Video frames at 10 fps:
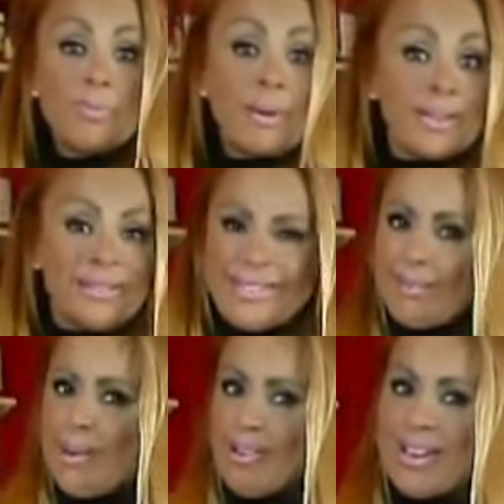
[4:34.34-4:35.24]
but
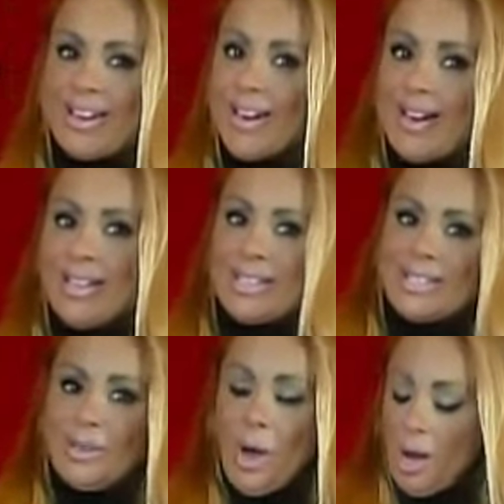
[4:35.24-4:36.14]
somehow I got
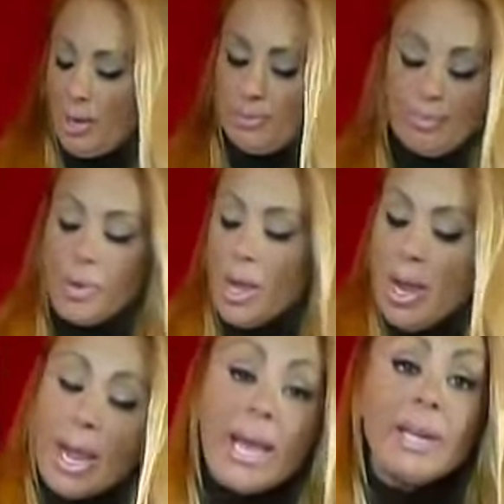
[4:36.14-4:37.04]
ice. Odd.
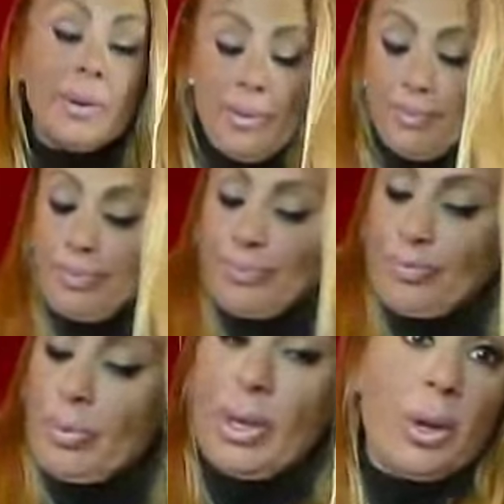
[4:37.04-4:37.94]
Anyway,
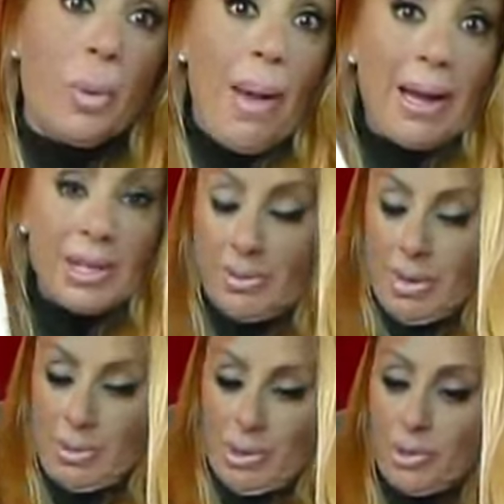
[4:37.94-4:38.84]
go back to
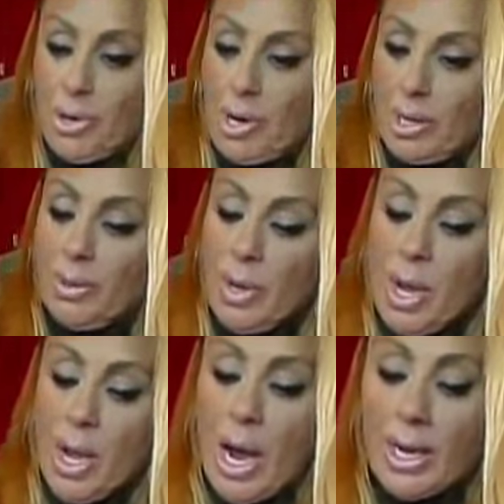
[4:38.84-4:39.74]
my grocery haul.
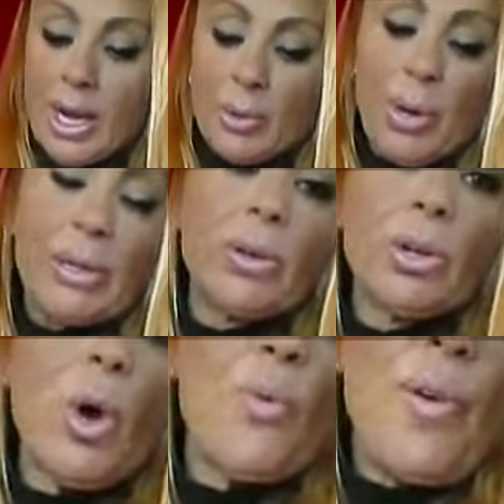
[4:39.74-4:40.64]
I got regular
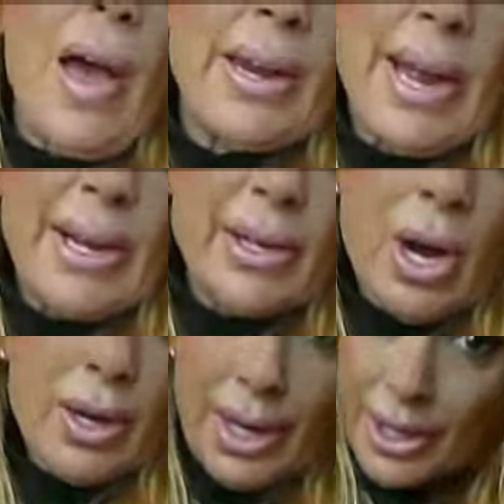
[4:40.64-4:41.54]
low-fat
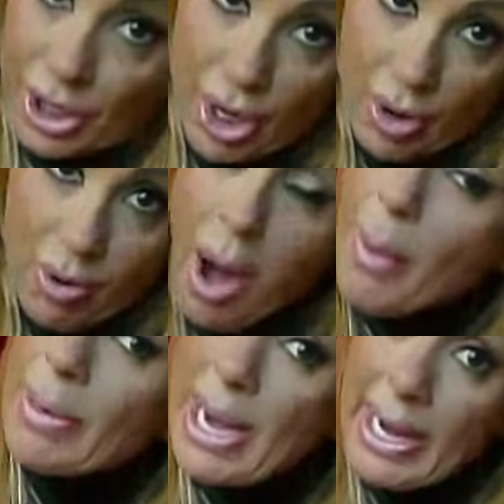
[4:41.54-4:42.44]
eggnog. As you know,
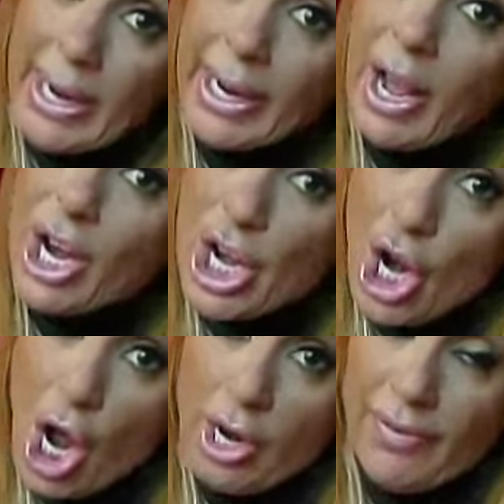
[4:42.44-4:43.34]
I'm an
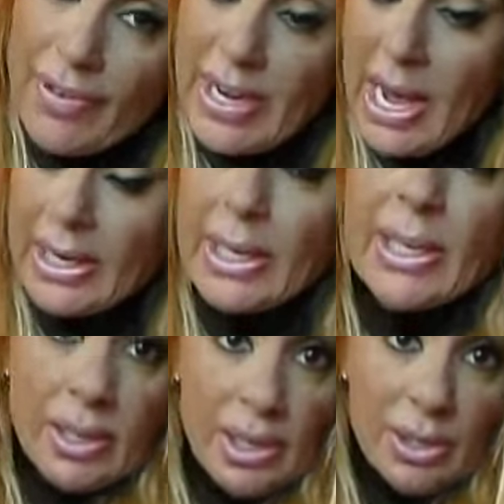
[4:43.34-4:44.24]
eggnog
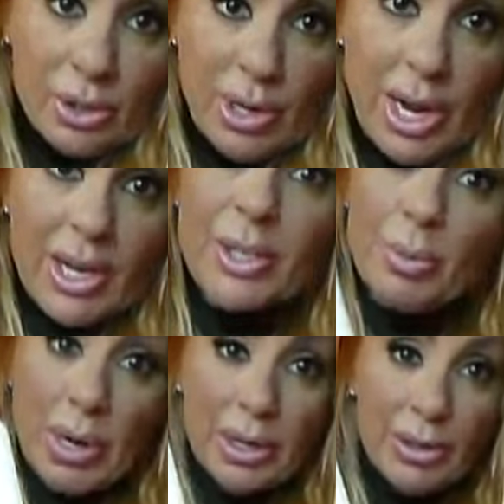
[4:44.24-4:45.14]
fanatic. So I got some
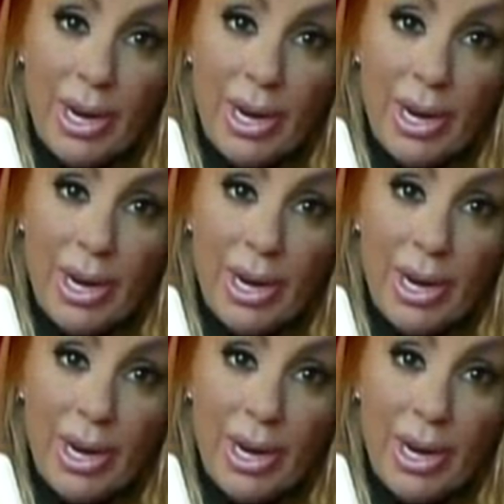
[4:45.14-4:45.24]
regular